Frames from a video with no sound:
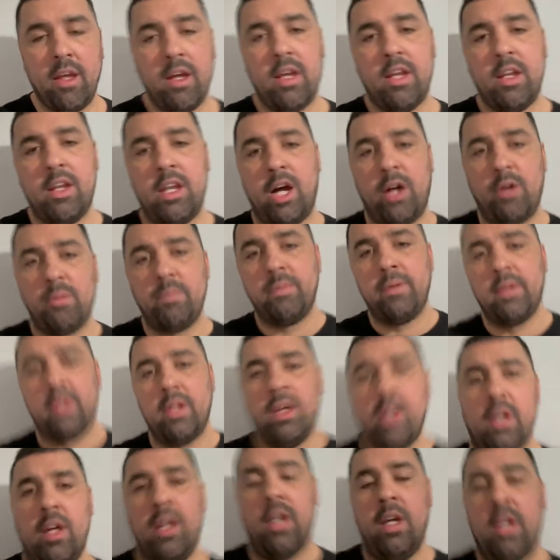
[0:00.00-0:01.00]
Now,
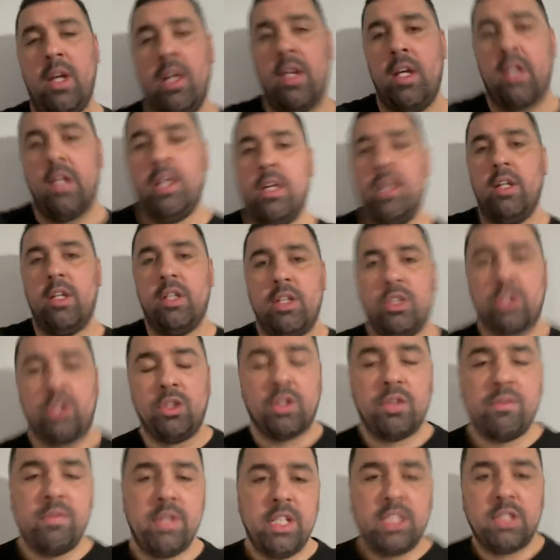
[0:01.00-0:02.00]
the other
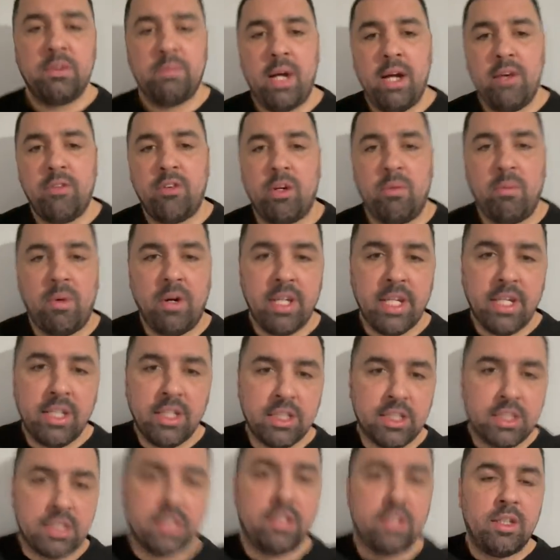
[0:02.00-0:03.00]
reason why I've come on here
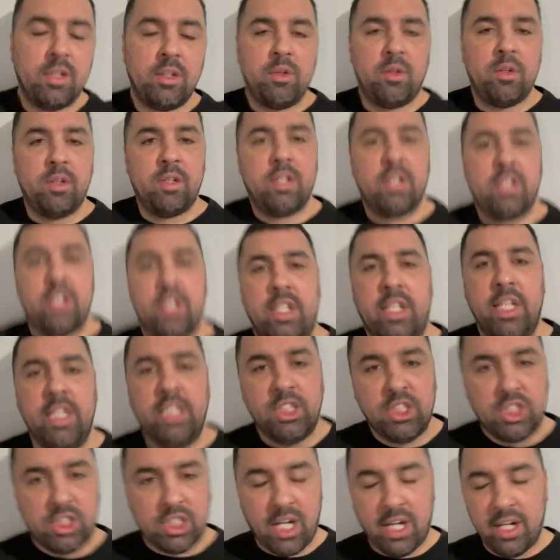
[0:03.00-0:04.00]
is these
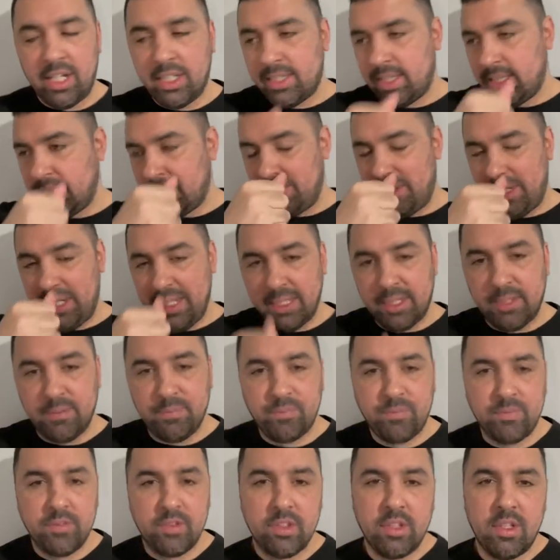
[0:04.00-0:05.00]
charities, right?
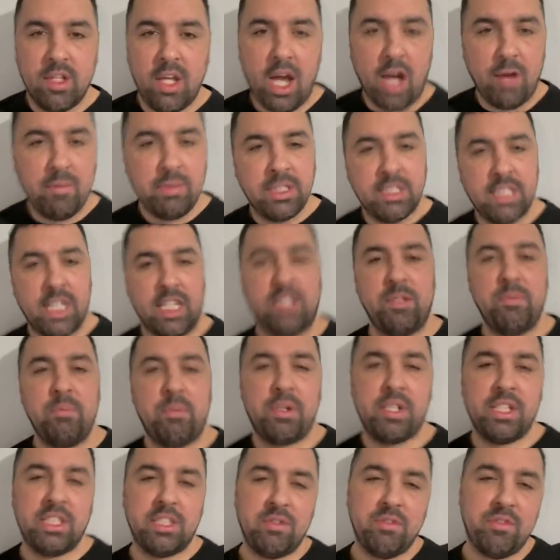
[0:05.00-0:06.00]
I've been sat in
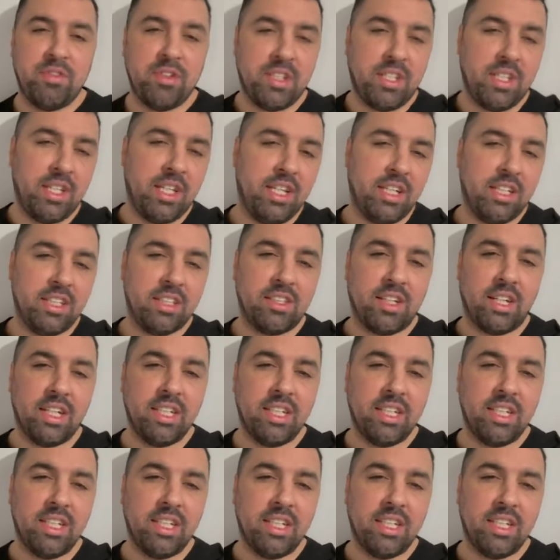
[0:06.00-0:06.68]
prison for years, right?